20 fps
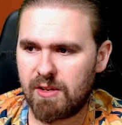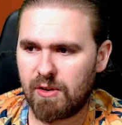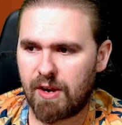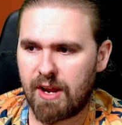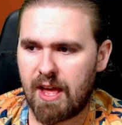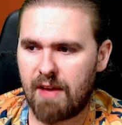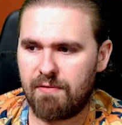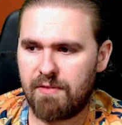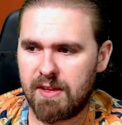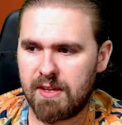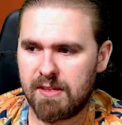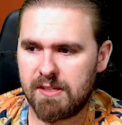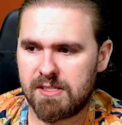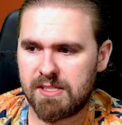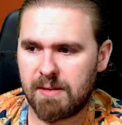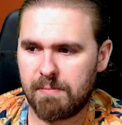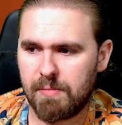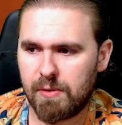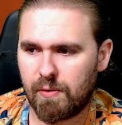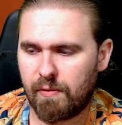not having
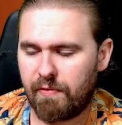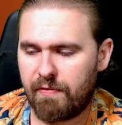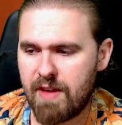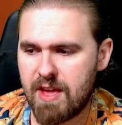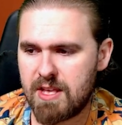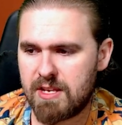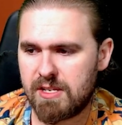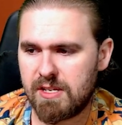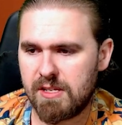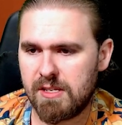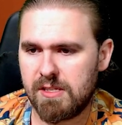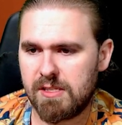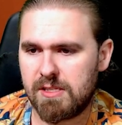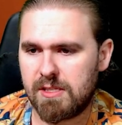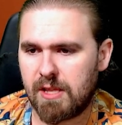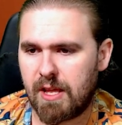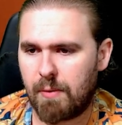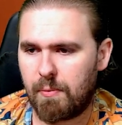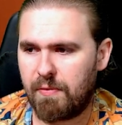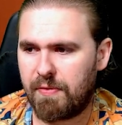some little
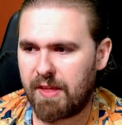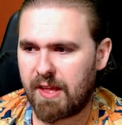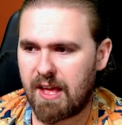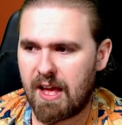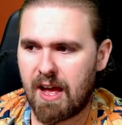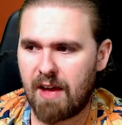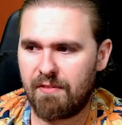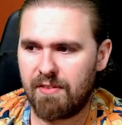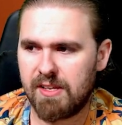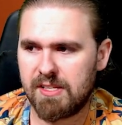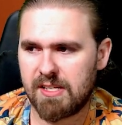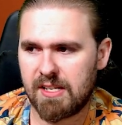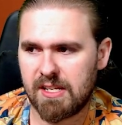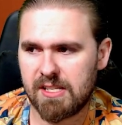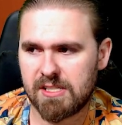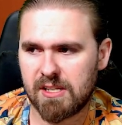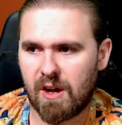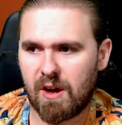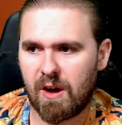features like with the carvings in his